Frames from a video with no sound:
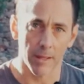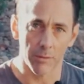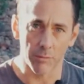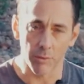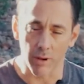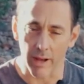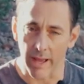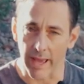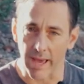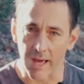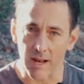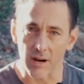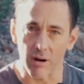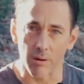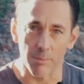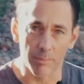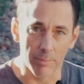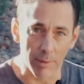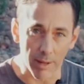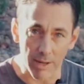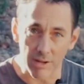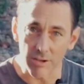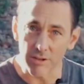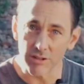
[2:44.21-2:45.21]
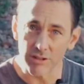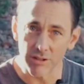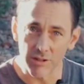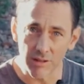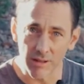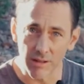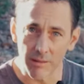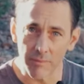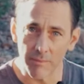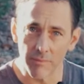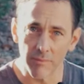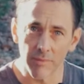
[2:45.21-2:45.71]
We'll add our butter to
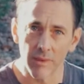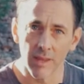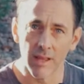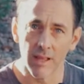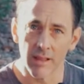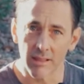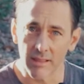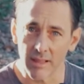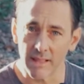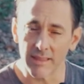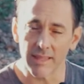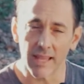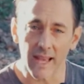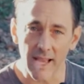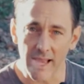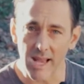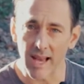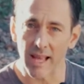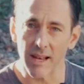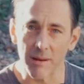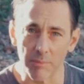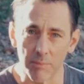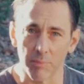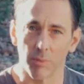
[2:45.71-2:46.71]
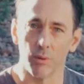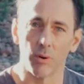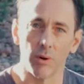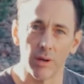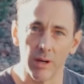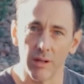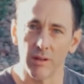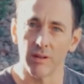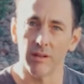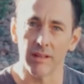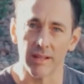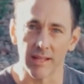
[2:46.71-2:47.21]
them, let that kind of
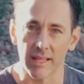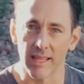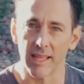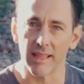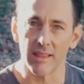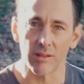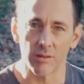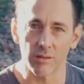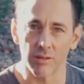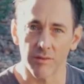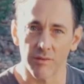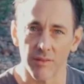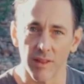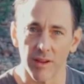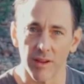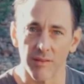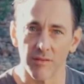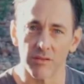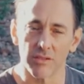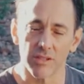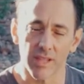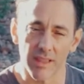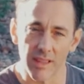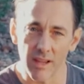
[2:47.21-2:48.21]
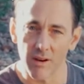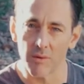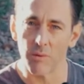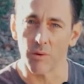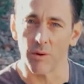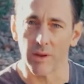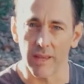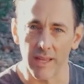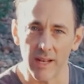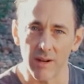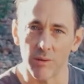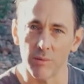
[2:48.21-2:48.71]
boil and get those flavors in there. We'll
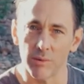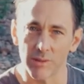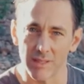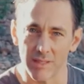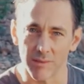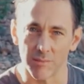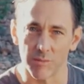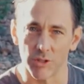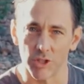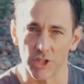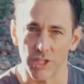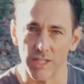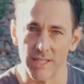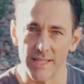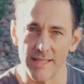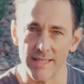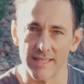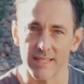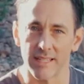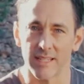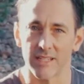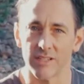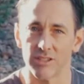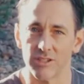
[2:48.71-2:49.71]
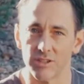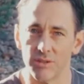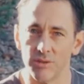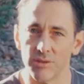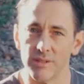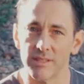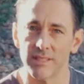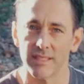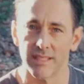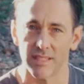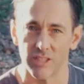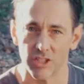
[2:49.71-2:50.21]
hit it with some cheese, and as soon
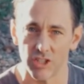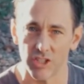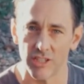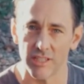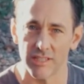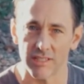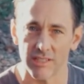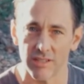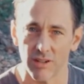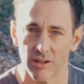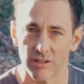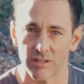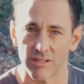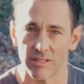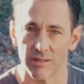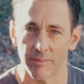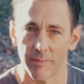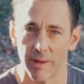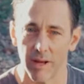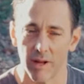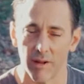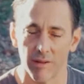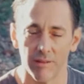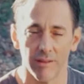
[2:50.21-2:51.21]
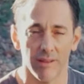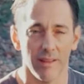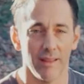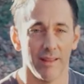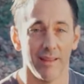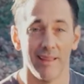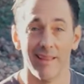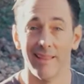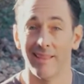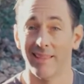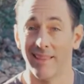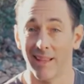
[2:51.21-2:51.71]
as the cheese starts to melt,
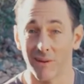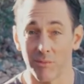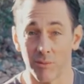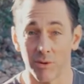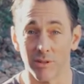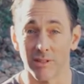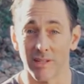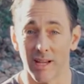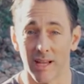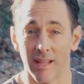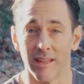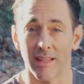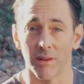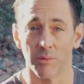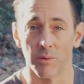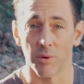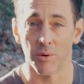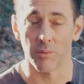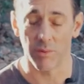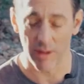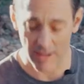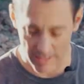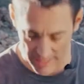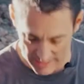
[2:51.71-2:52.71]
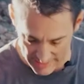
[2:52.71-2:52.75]
then we're done, then we're ready